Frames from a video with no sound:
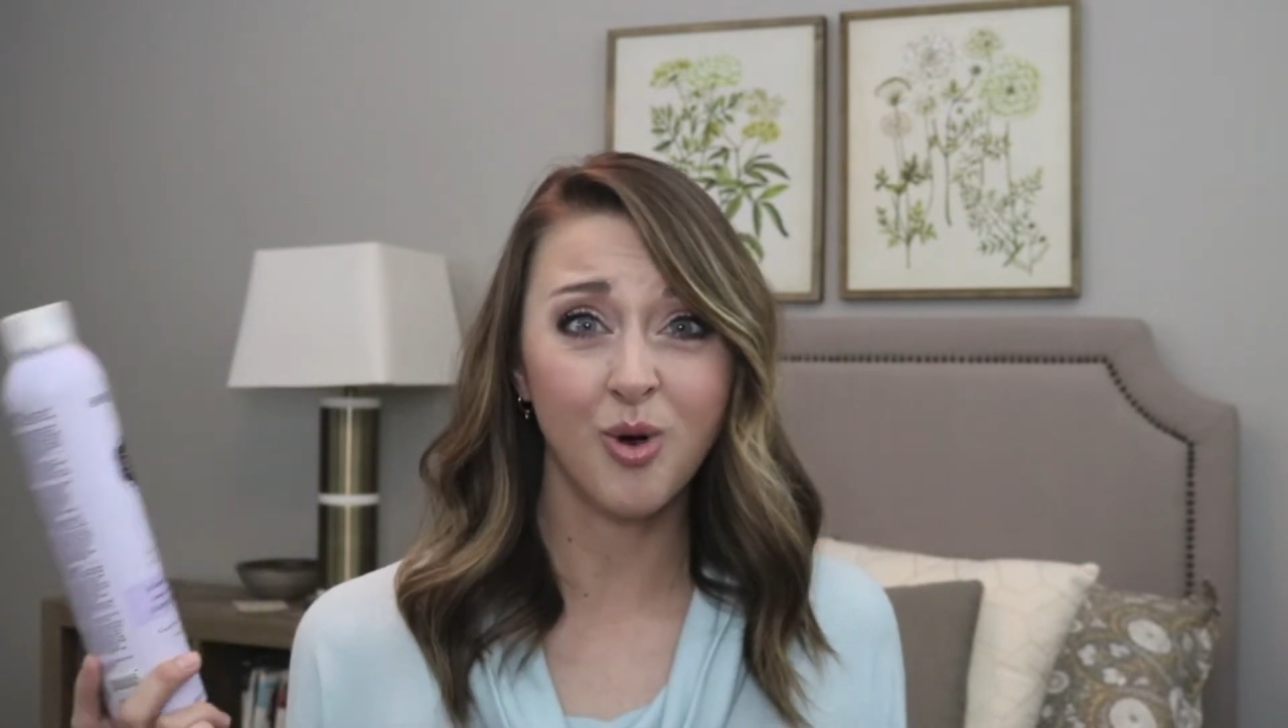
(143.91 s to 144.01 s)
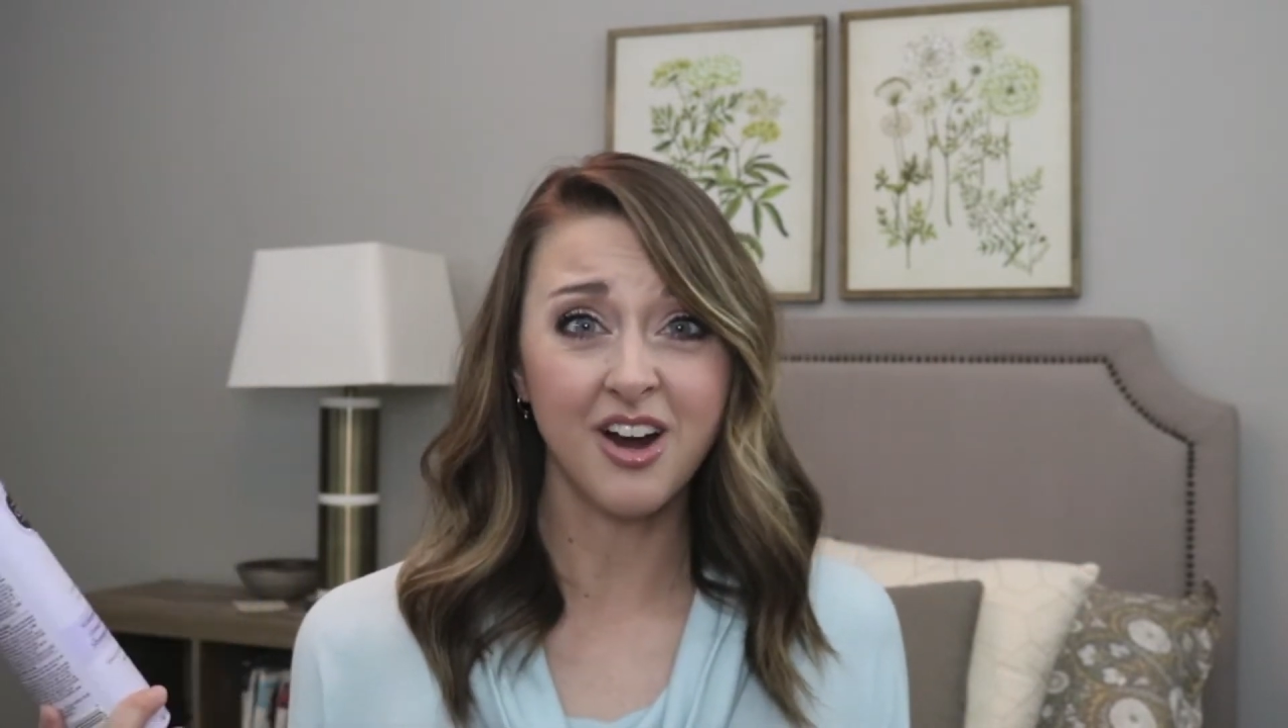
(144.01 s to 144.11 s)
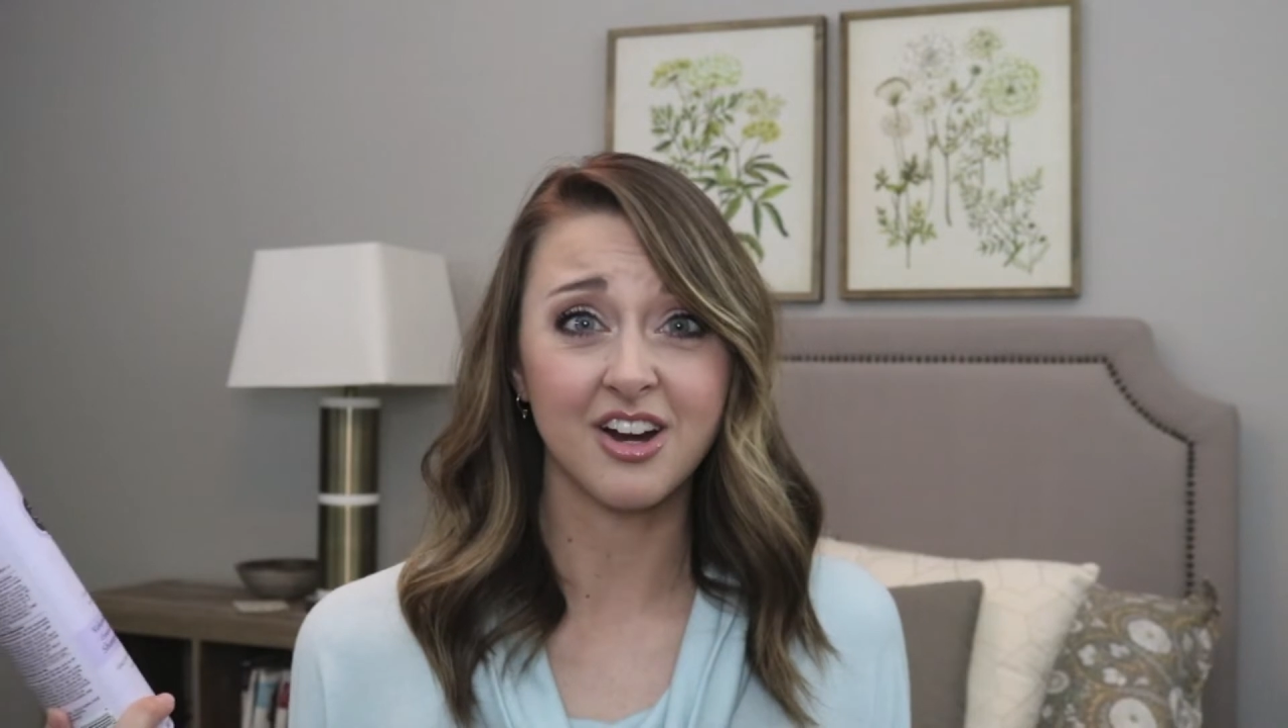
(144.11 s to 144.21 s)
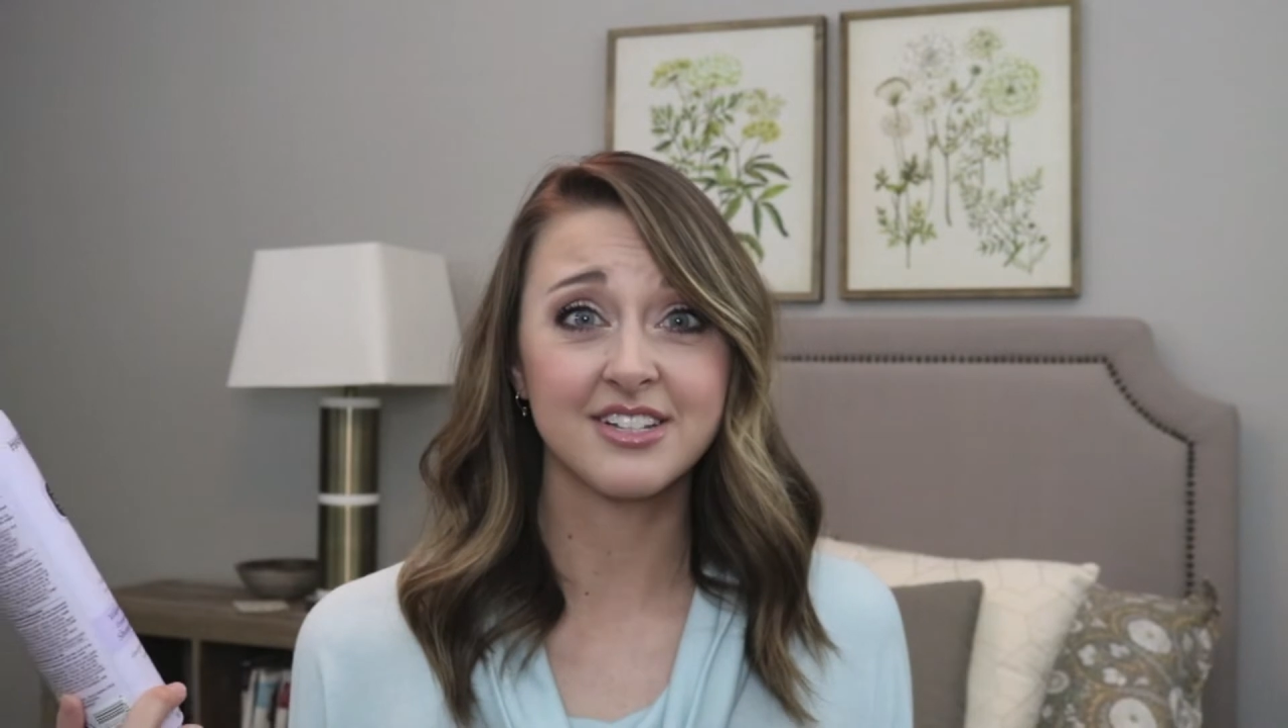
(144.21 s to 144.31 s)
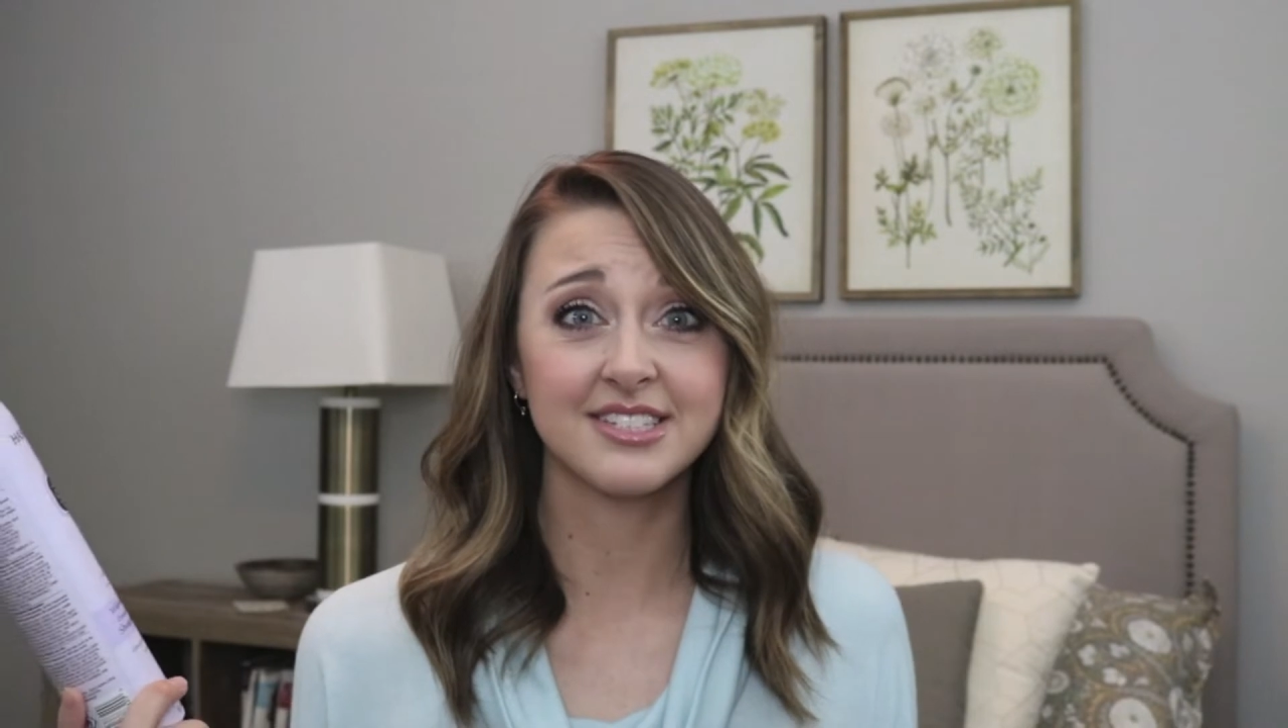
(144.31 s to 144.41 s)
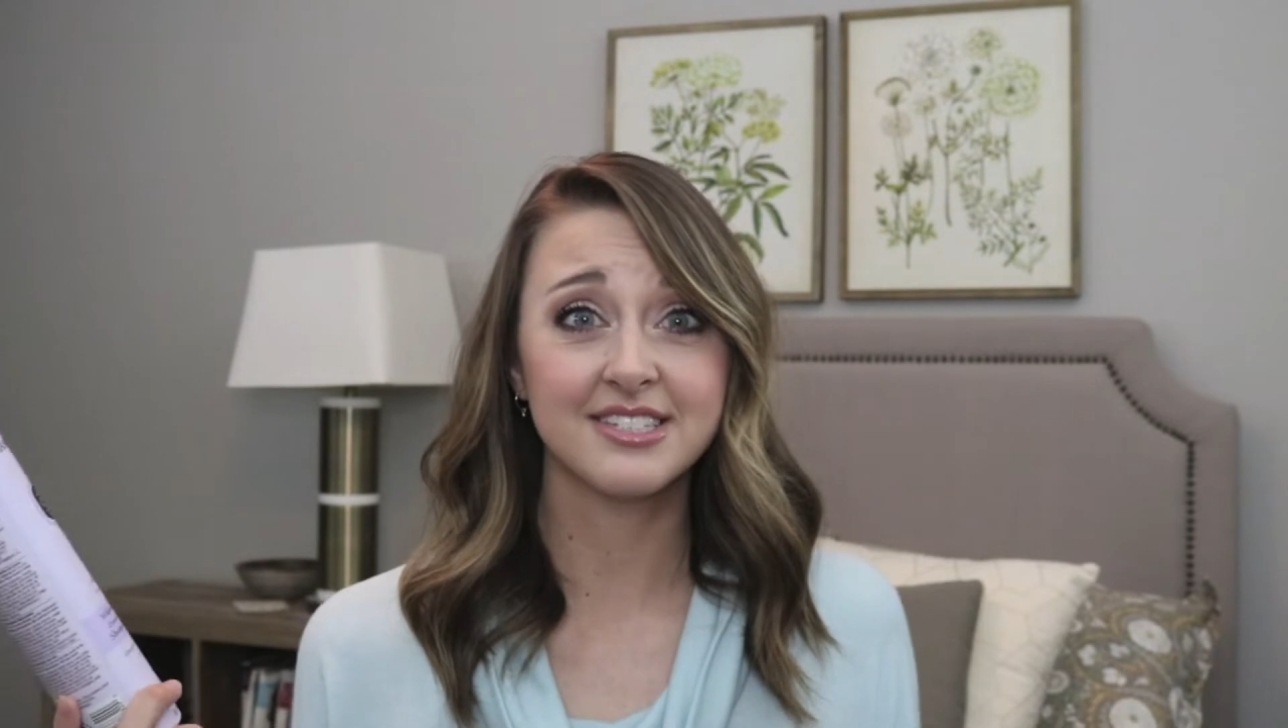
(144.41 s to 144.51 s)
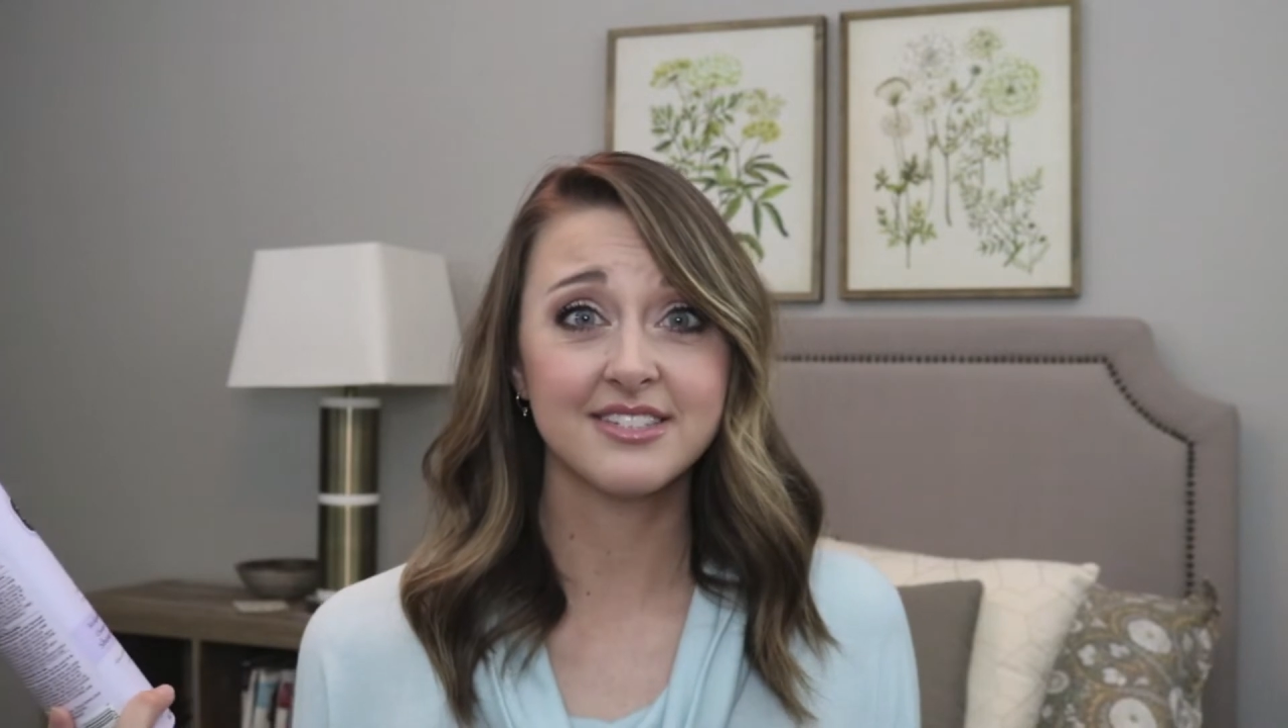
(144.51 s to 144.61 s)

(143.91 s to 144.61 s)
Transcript: works.